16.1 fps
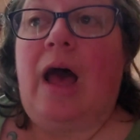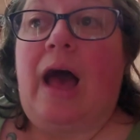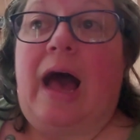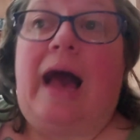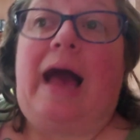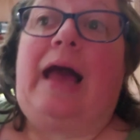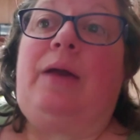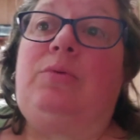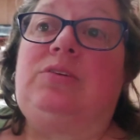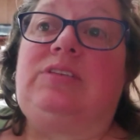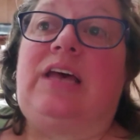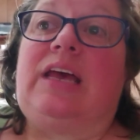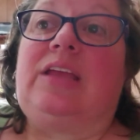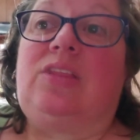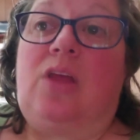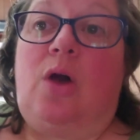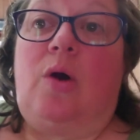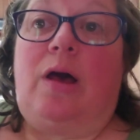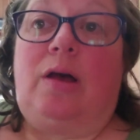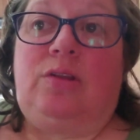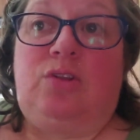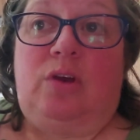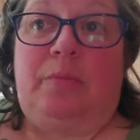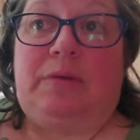I was like, no,
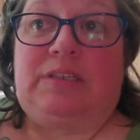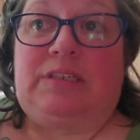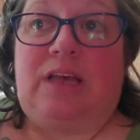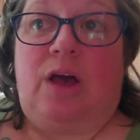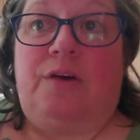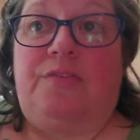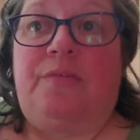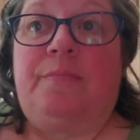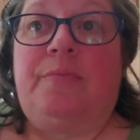I'll do it myself.